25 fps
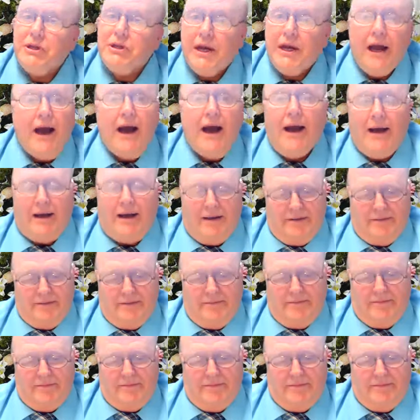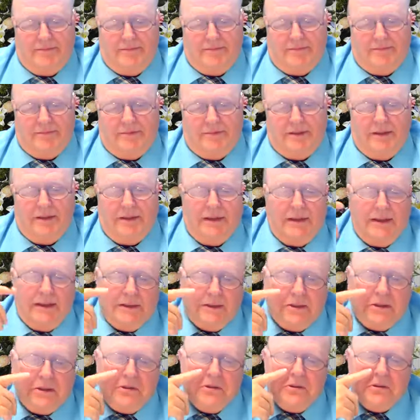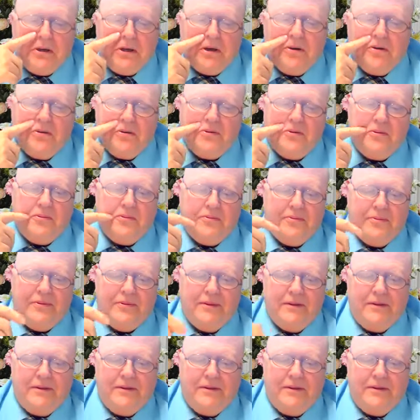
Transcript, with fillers: to God. You know,